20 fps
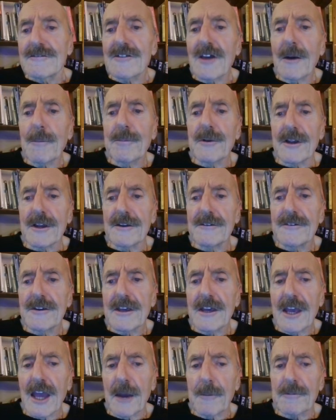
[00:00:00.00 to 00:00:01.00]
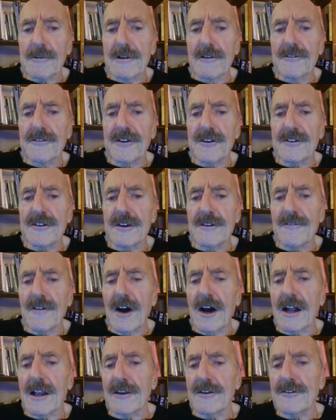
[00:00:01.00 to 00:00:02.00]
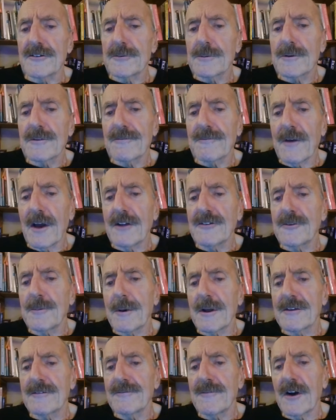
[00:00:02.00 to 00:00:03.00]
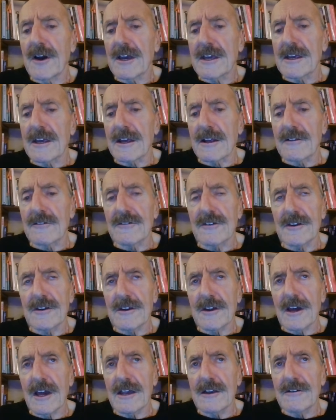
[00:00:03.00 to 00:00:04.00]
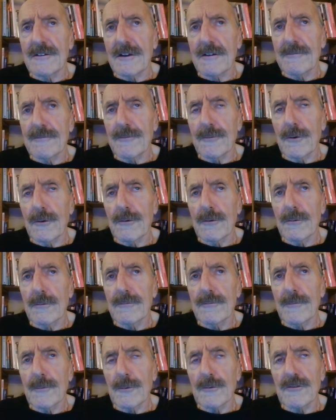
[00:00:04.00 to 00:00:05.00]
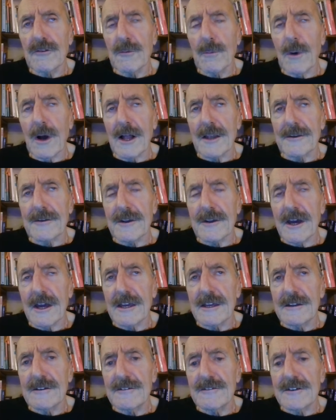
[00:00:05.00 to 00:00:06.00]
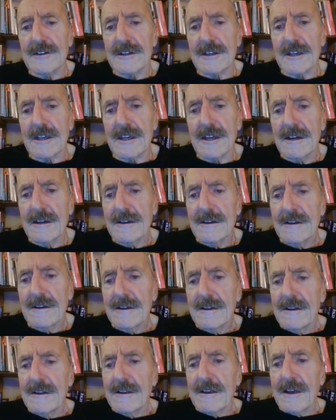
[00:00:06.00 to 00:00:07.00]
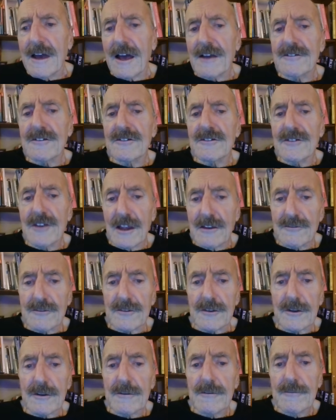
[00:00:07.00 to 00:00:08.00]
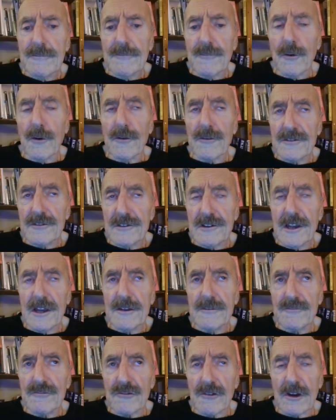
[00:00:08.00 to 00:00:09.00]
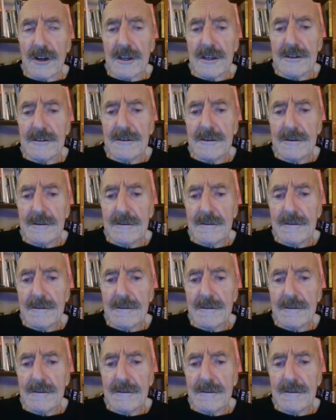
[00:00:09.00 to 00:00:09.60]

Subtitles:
Dublin, the capital city of Ireland, was founded by the Vikings in 841 AD as a centre for the slave trade.